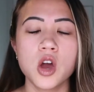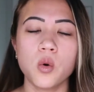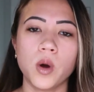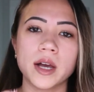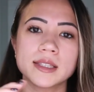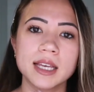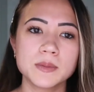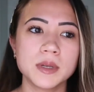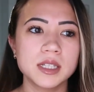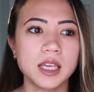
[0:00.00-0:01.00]
what
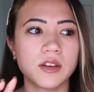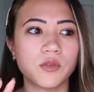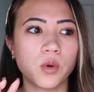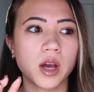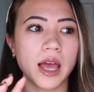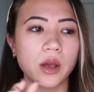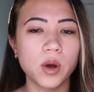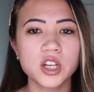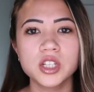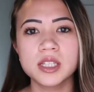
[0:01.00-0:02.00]
assessment to give, what
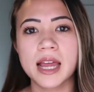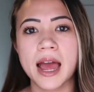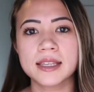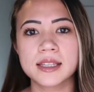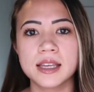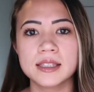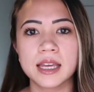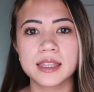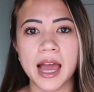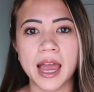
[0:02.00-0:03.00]
questions to ask, things
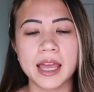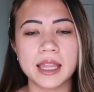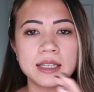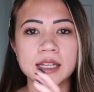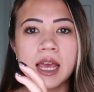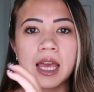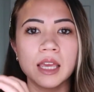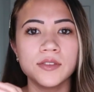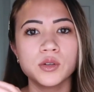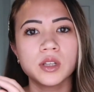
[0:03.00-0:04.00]
like that, and it
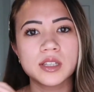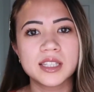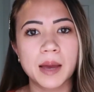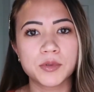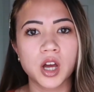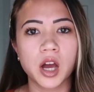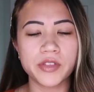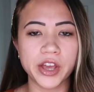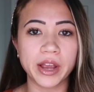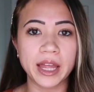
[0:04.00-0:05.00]
gives you a little snapshot of
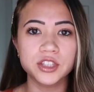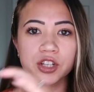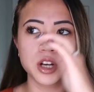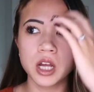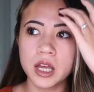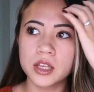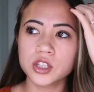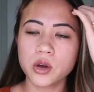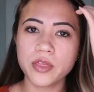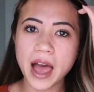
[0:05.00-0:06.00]
their answer.
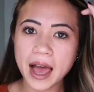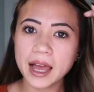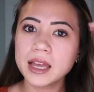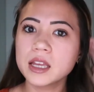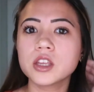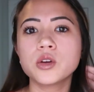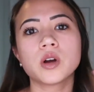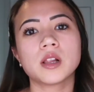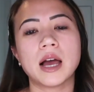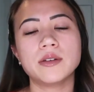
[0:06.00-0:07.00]
So that you
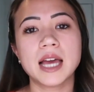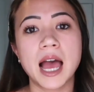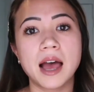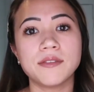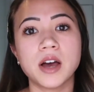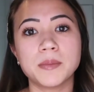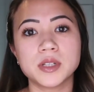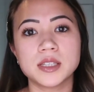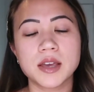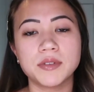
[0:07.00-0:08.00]
are allowed to have up
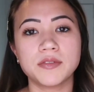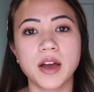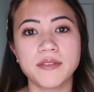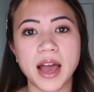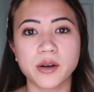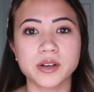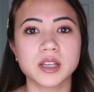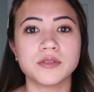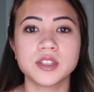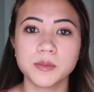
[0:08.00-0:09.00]
to 75 hours
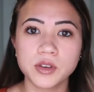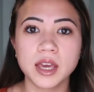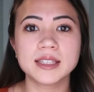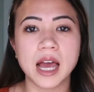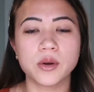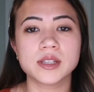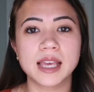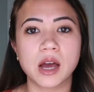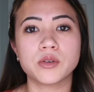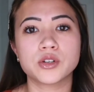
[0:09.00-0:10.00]
of Simucase hours
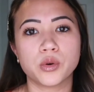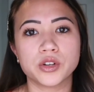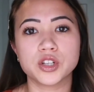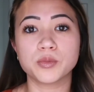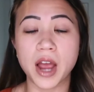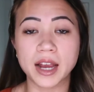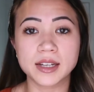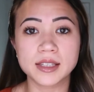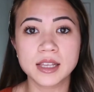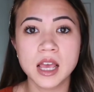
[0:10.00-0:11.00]
count towards your practice,